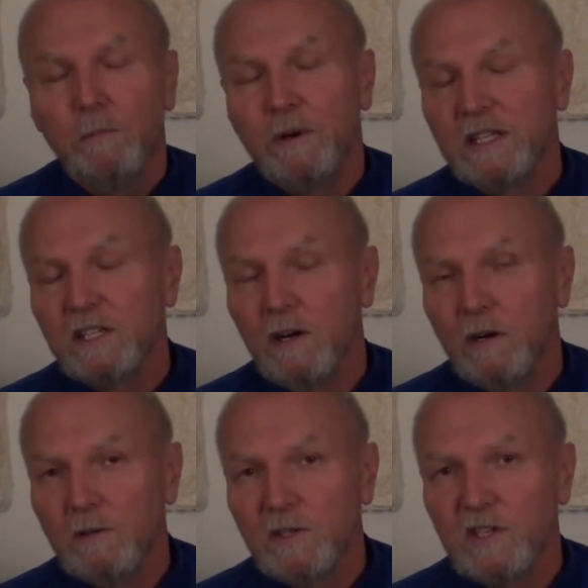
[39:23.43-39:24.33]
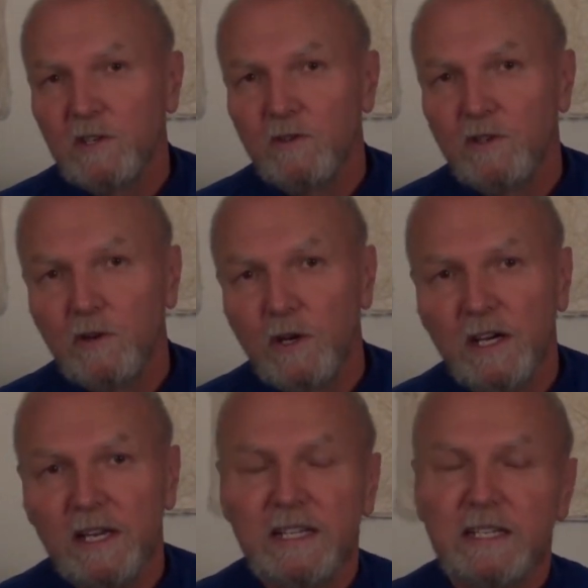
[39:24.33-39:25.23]
But it's also,
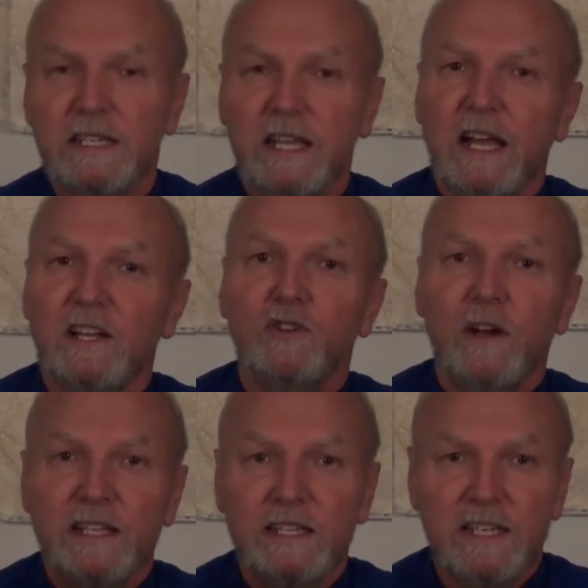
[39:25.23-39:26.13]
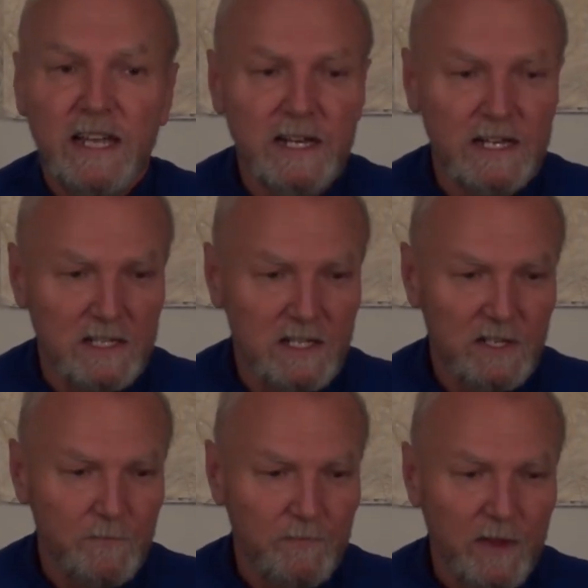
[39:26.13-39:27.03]
yoga is
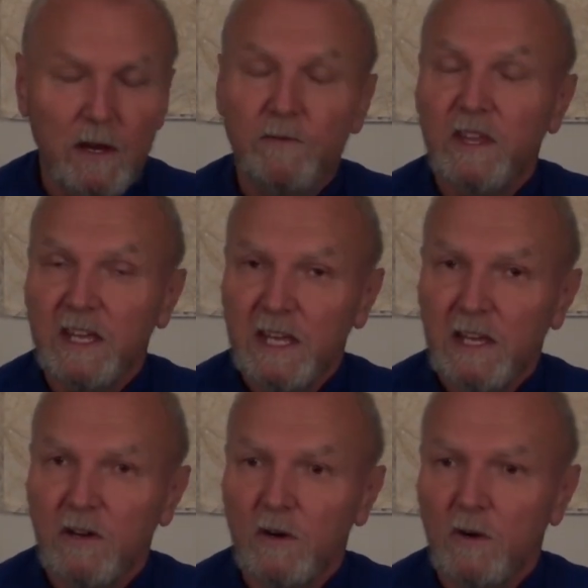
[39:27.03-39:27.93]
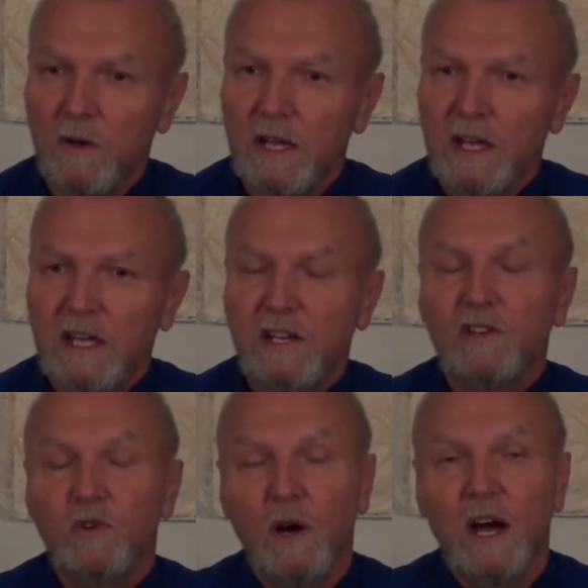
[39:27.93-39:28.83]
transcendence of the ego
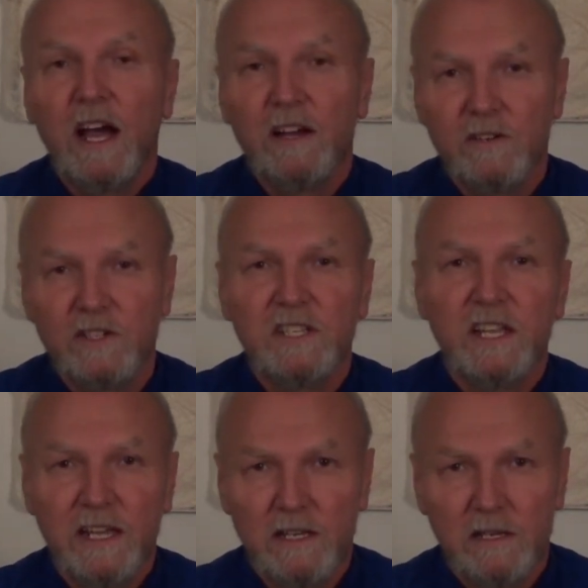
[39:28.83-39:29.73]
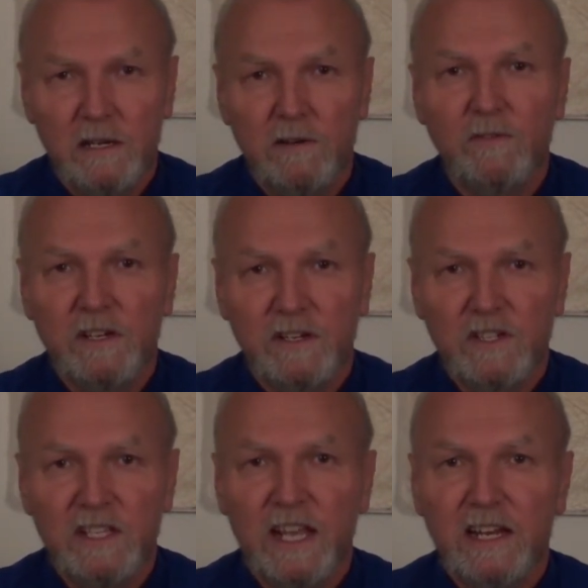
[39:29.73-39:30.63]
into a higher state of
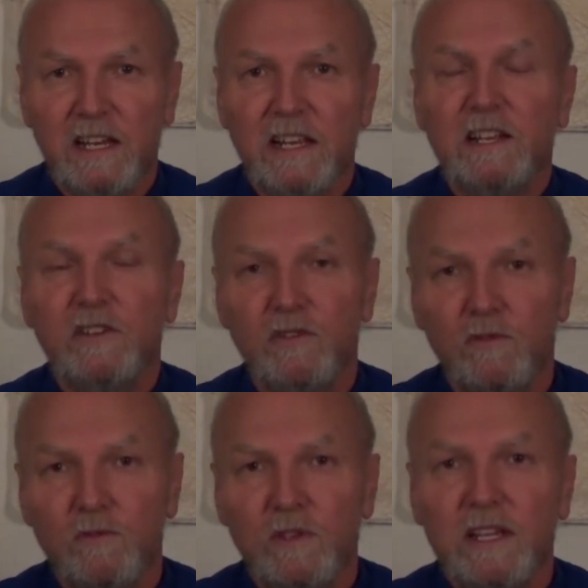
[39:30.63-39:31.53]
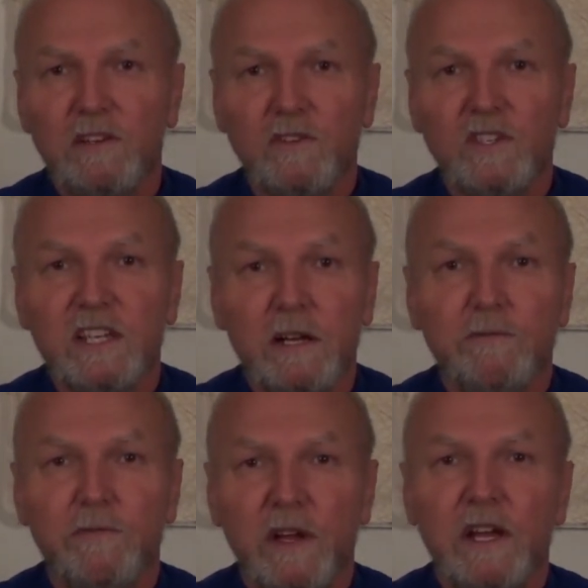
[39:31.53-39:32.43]
understanding, into
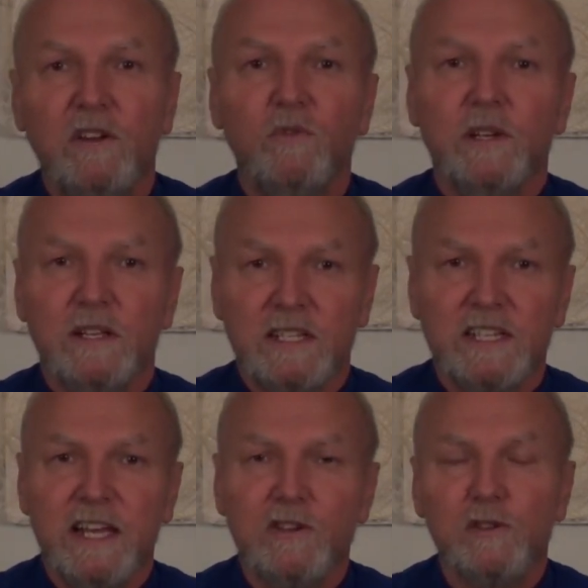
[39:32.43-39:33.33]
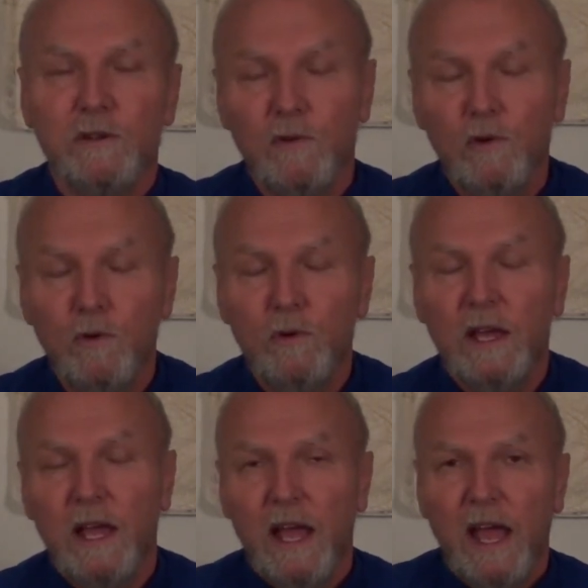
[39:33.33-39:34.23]
self-realization of who
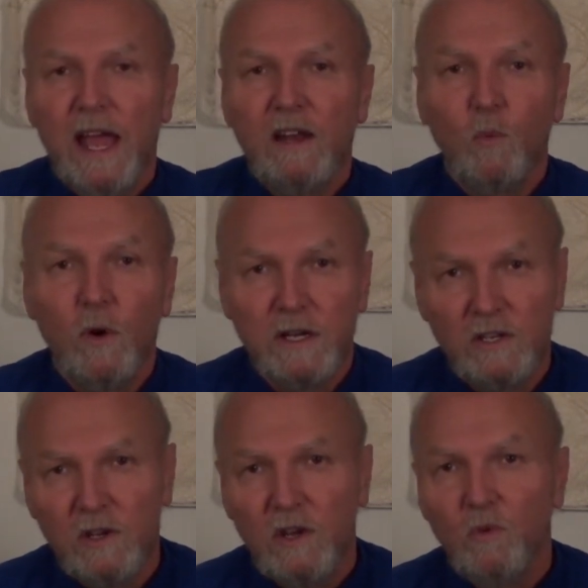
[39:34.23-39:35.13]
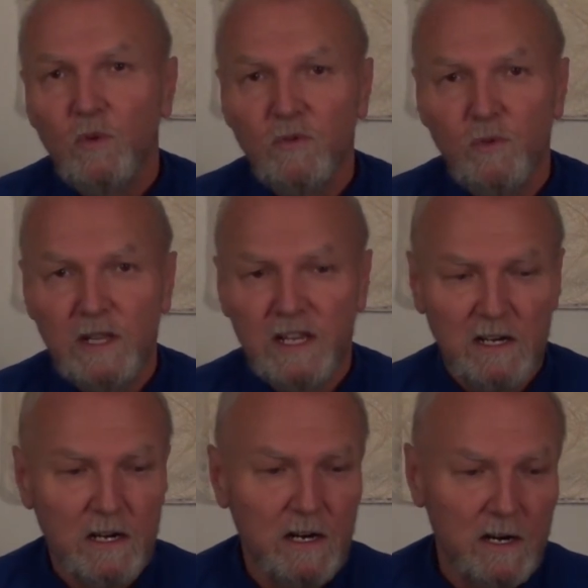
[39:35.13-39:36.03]
and what we really
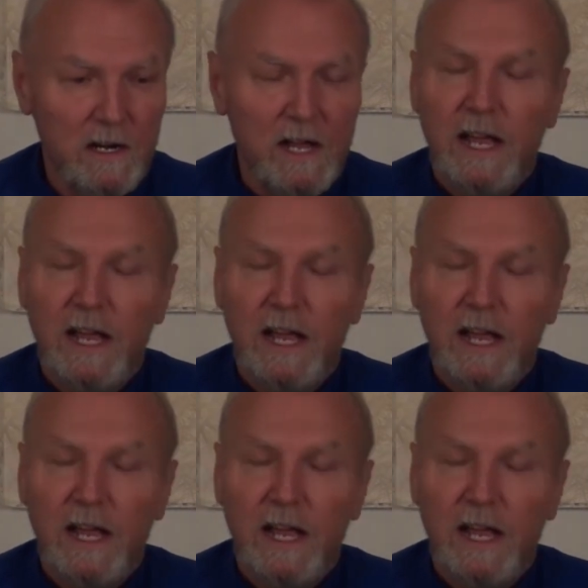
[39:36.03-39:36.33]
are.